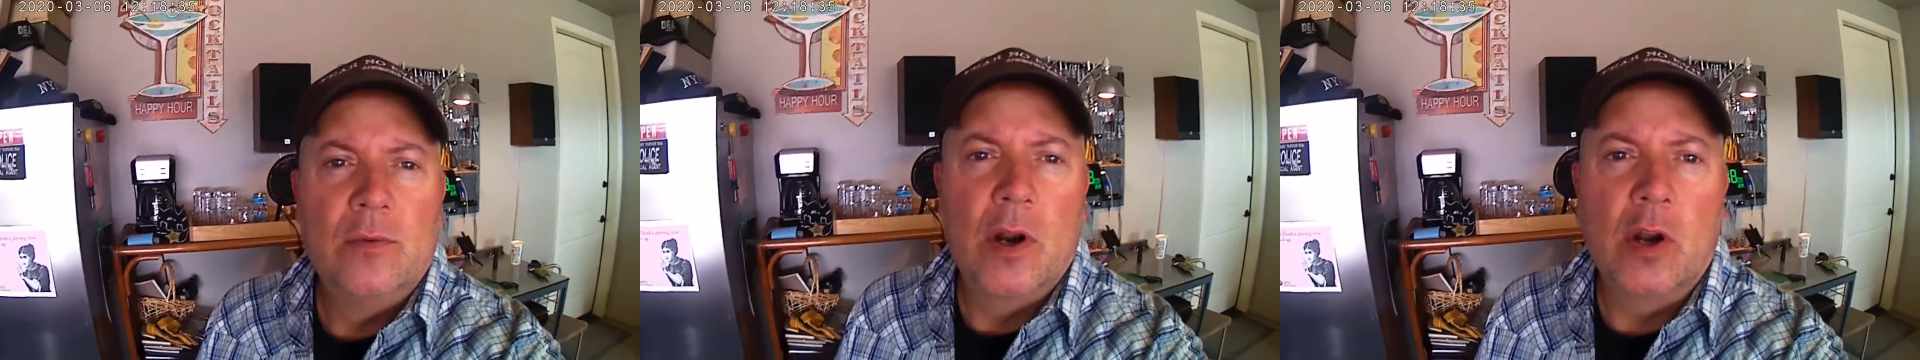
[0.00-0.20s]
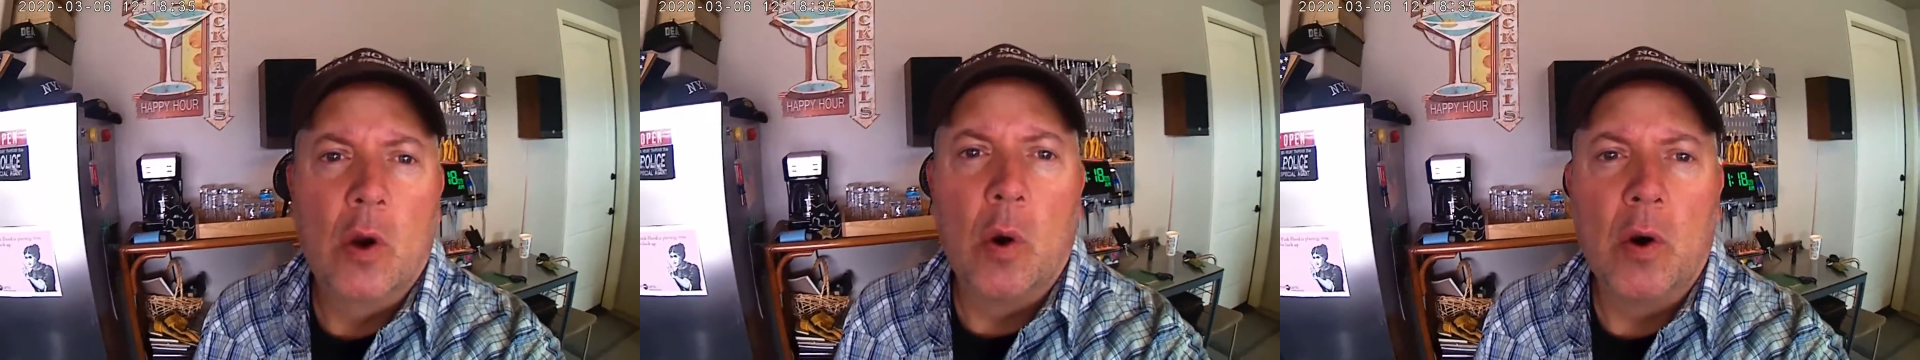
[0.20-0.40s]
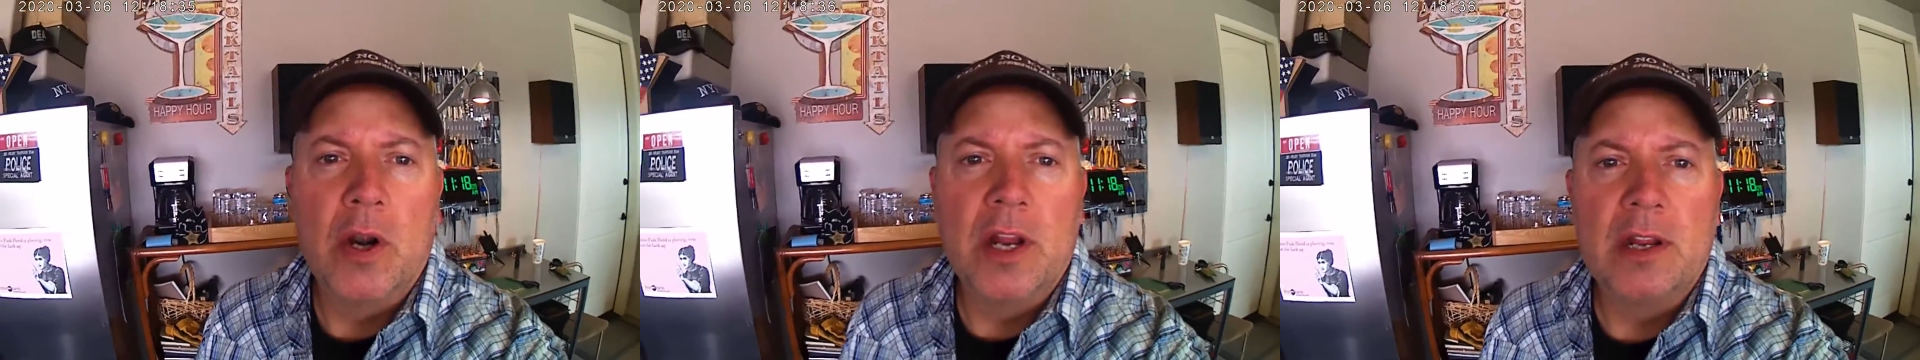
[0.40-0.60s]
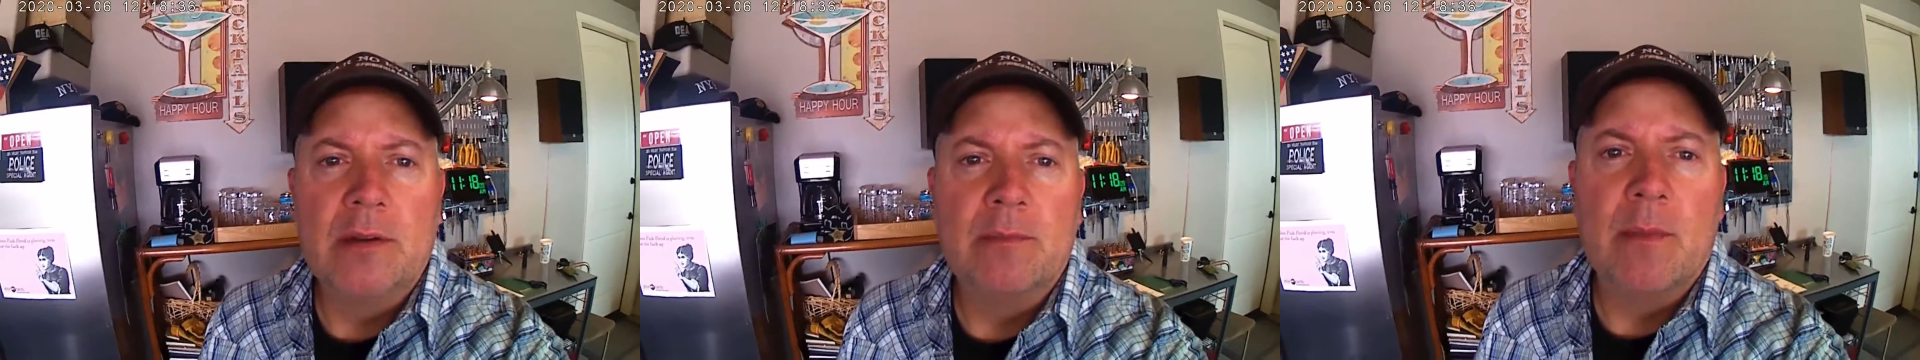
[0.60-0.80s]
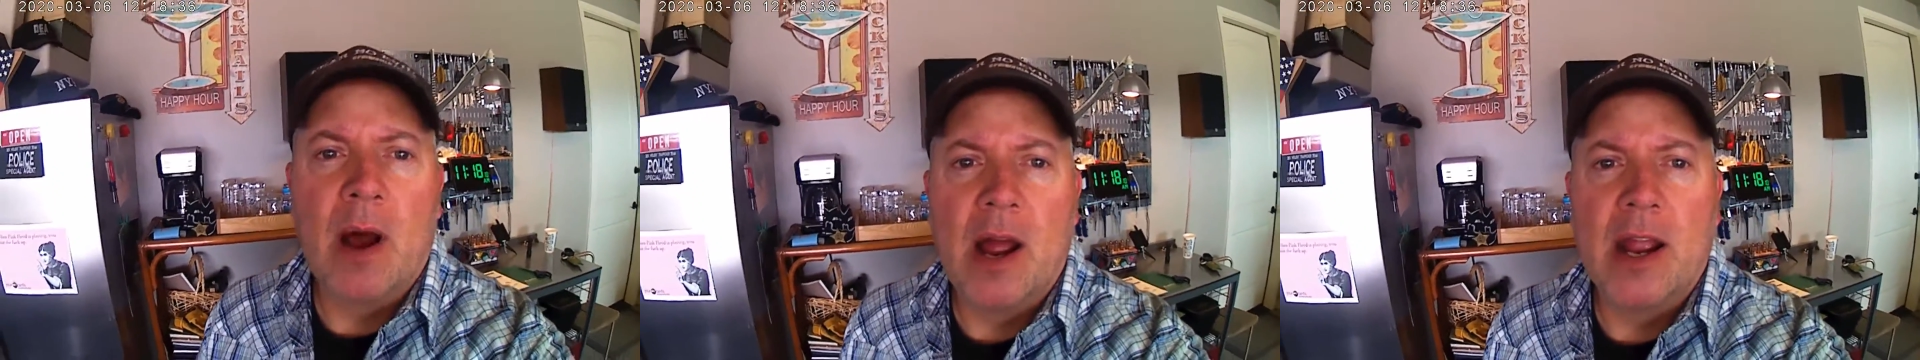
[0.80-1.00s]

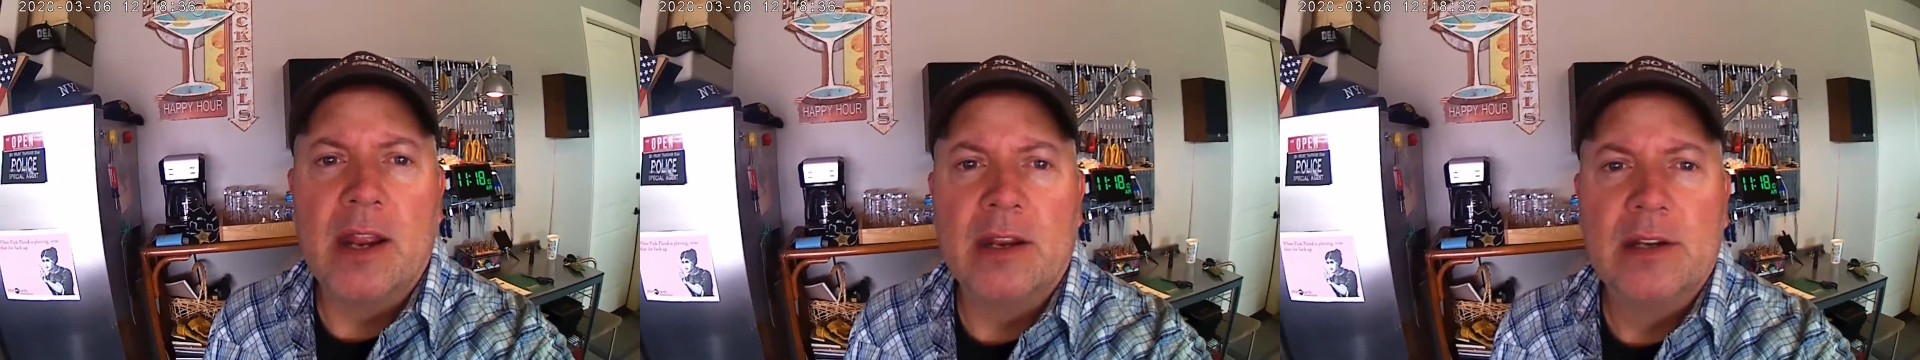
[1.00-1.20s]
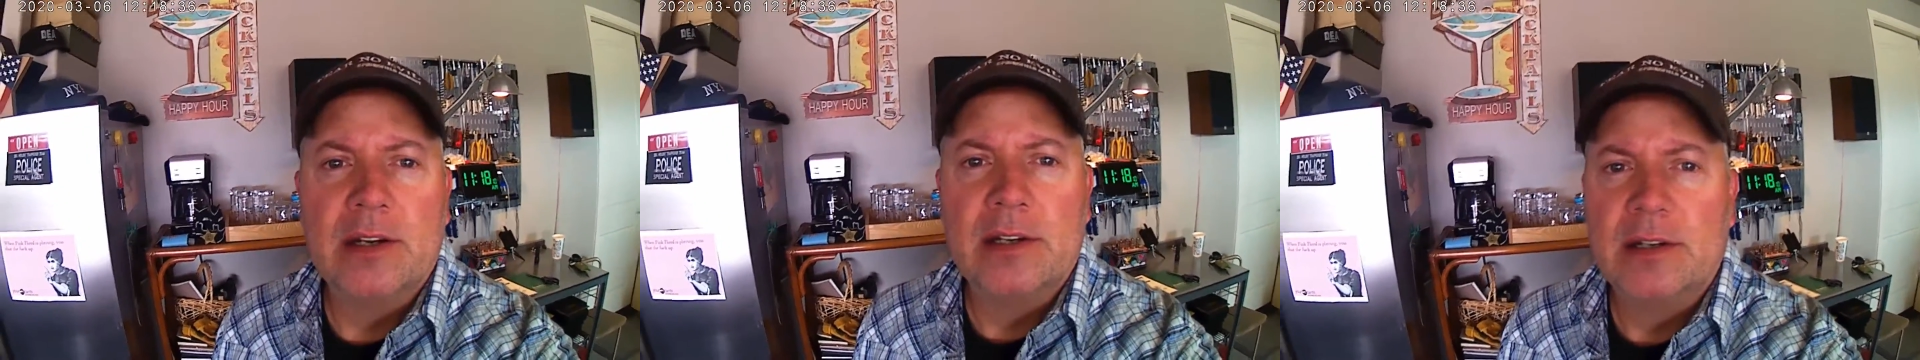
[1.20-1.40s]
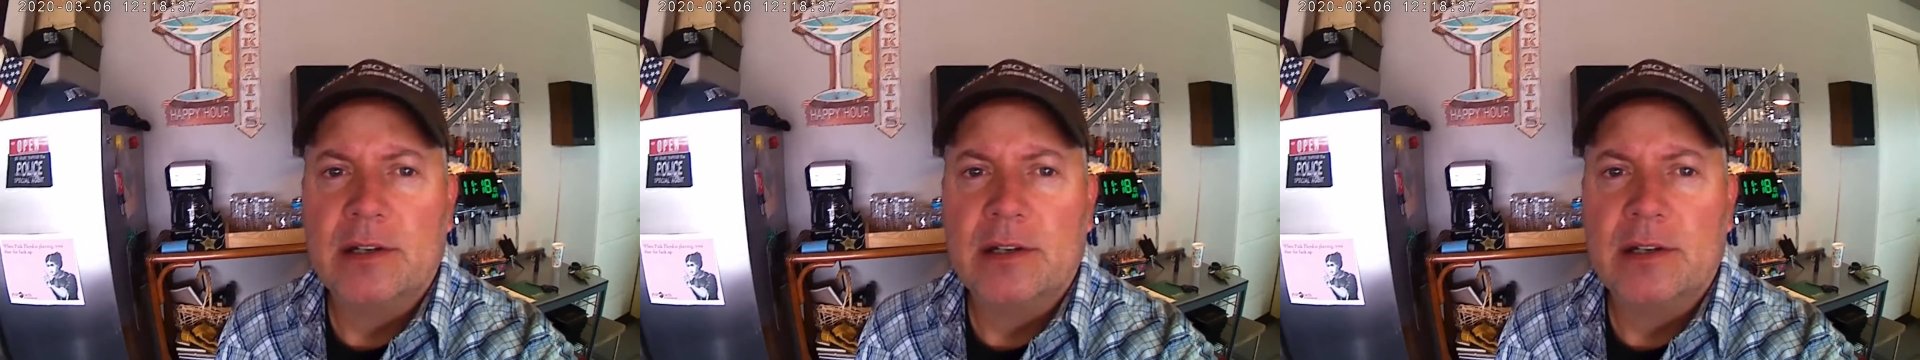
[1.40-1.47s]
recording my